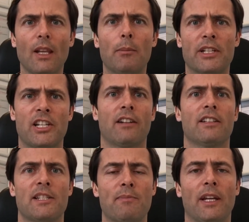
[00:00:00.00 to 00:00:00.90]
but
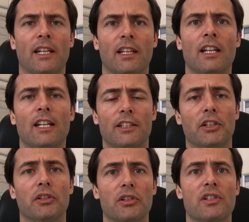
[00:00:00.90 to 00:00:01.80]
generally speaking, the
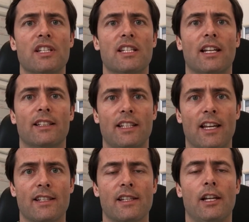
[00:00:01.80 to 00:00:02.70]
good news is that
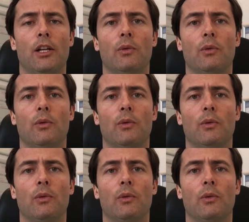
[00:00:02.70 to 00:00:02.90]
yes,